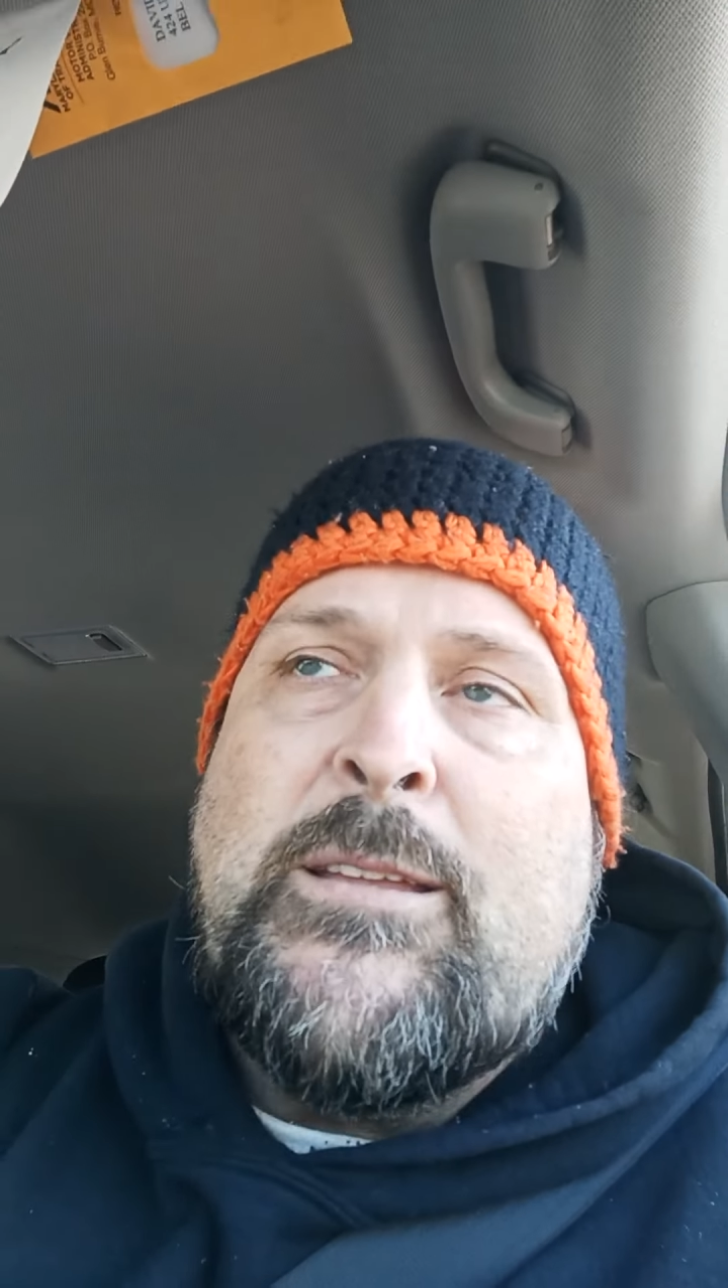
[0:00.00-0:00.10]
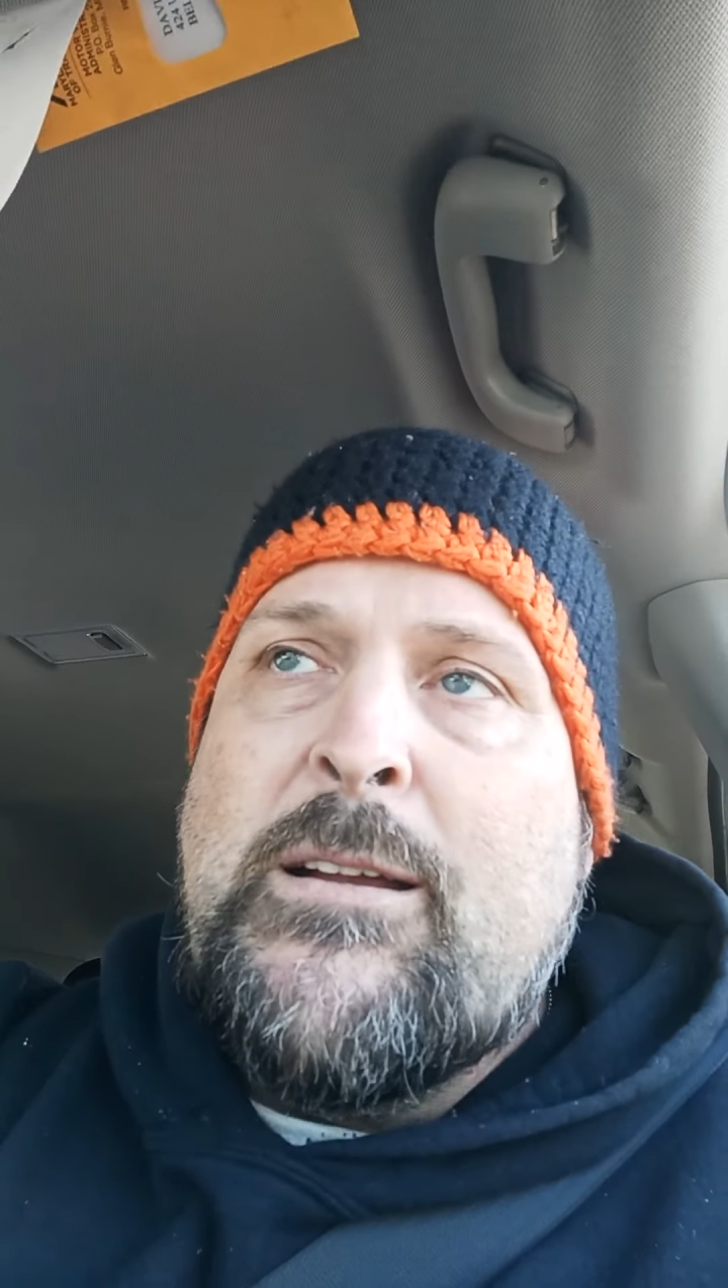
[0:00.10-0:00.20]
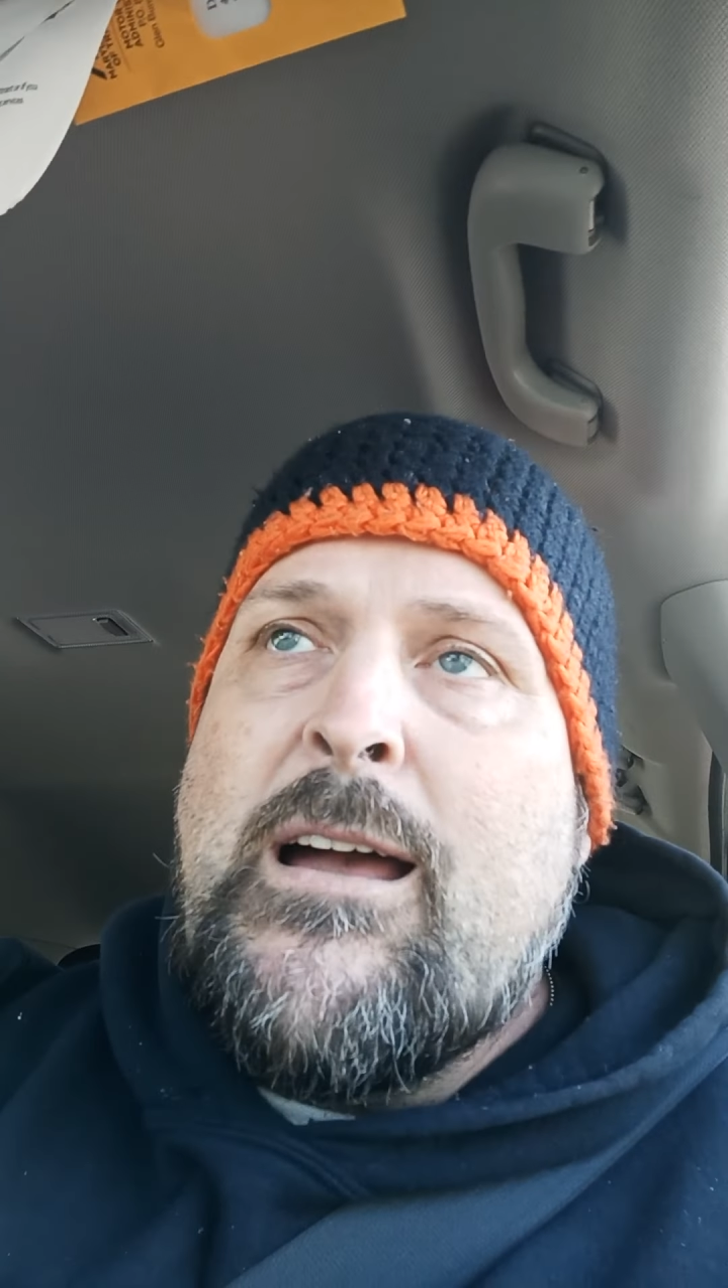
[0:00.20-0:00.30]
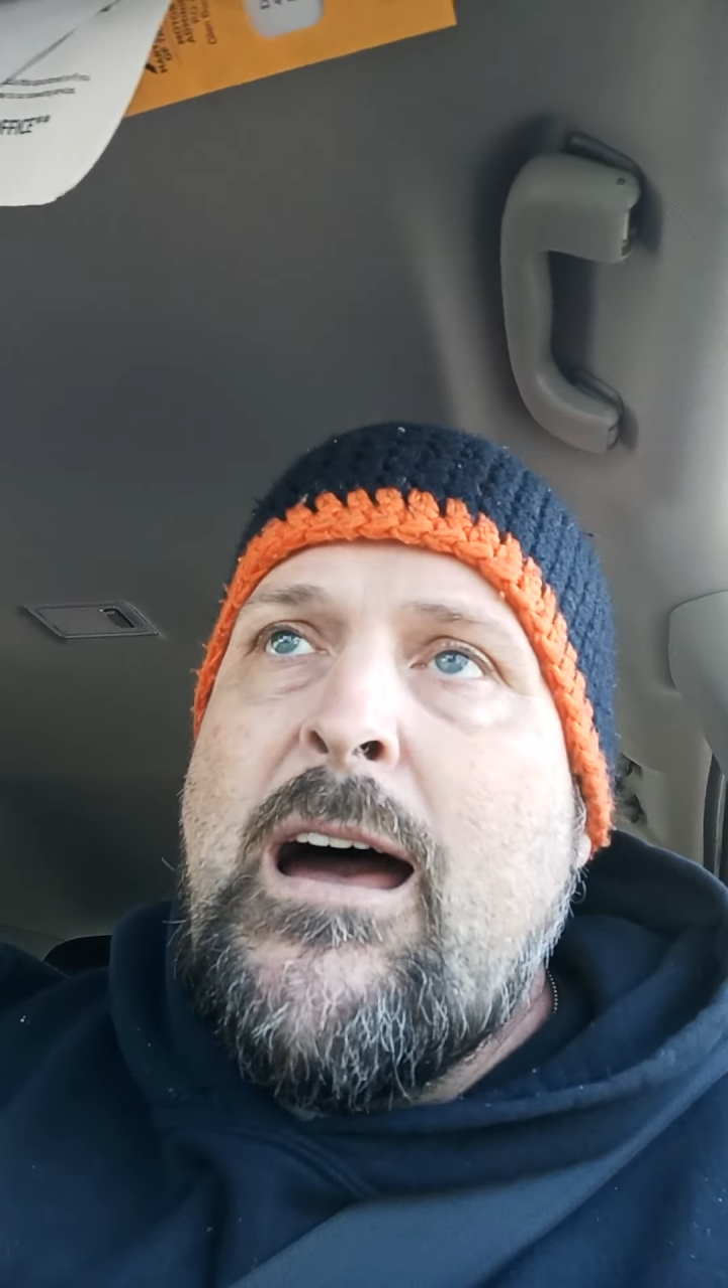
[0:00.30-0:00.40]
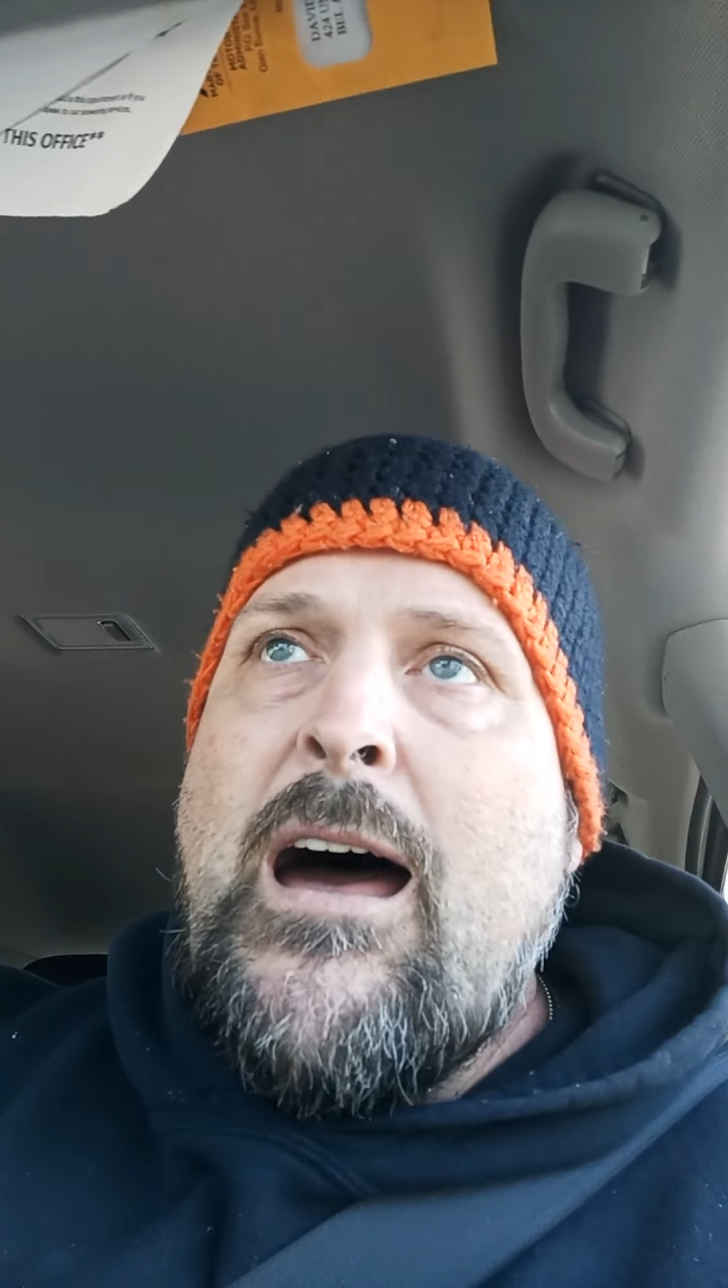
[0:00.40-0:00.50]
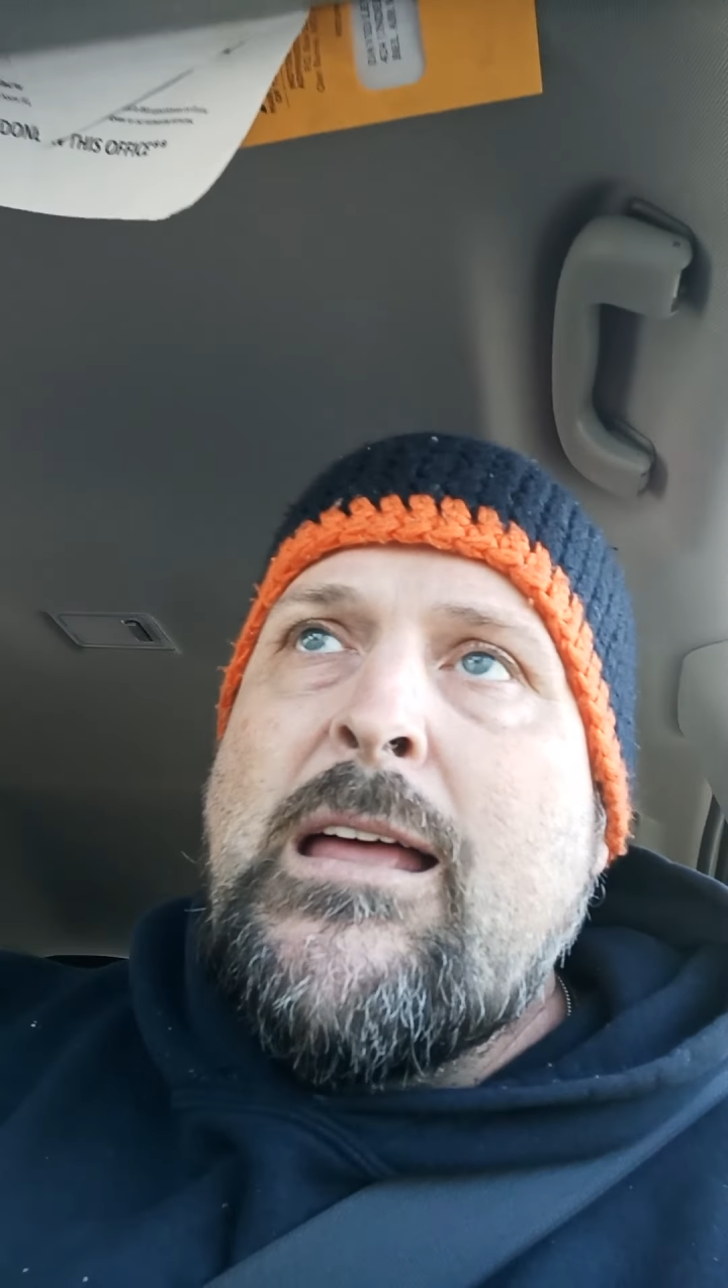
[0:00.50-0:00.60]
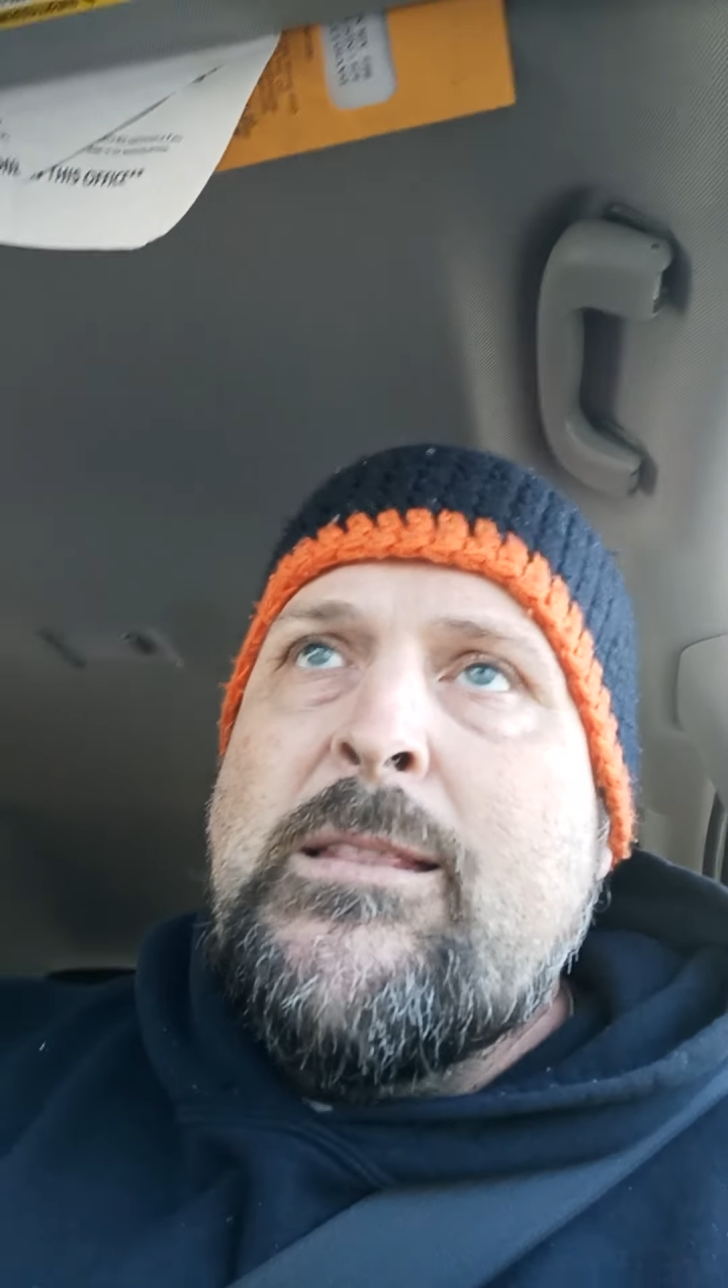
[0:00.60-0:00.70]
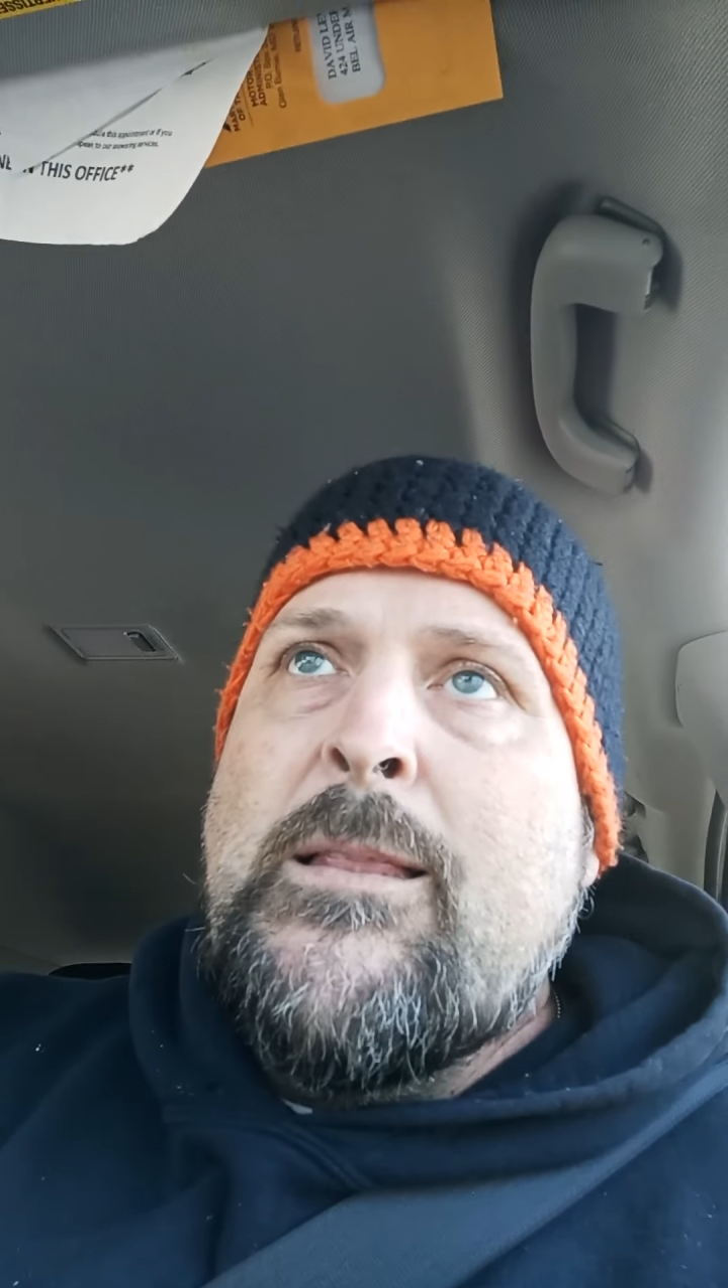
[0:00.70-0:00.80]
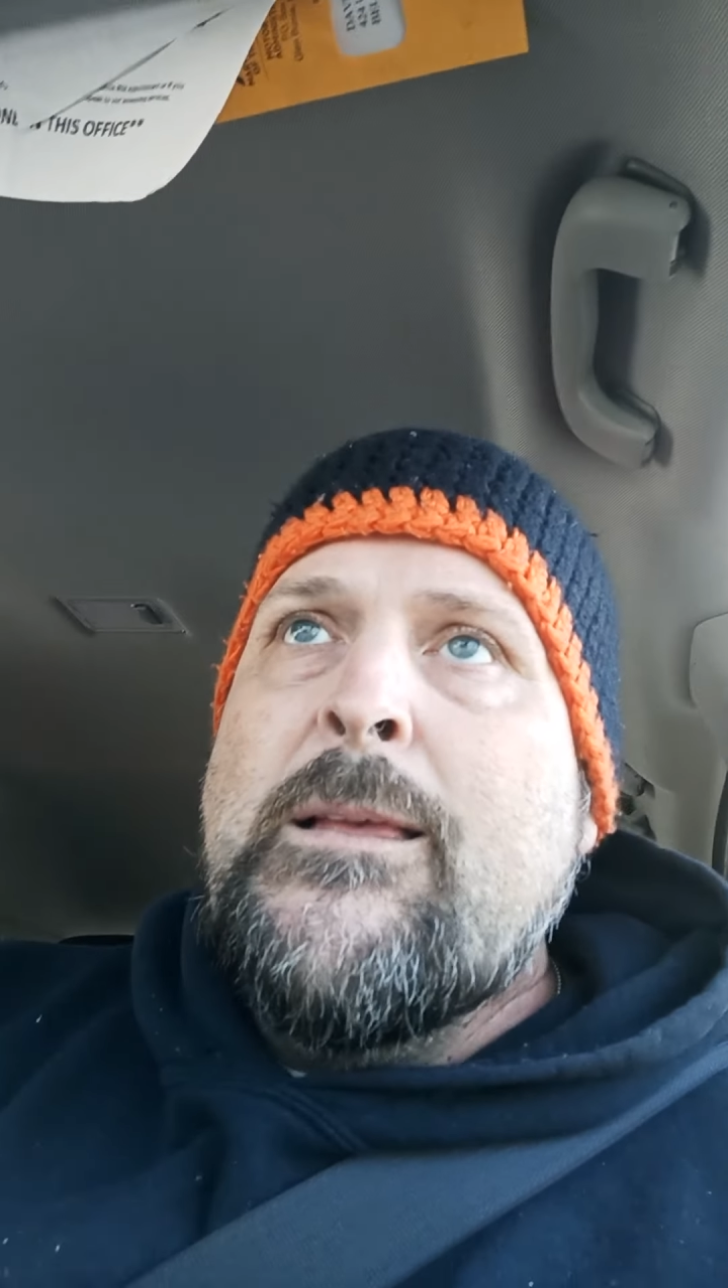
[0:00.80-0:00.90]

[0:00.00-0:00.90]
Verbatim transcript: to God.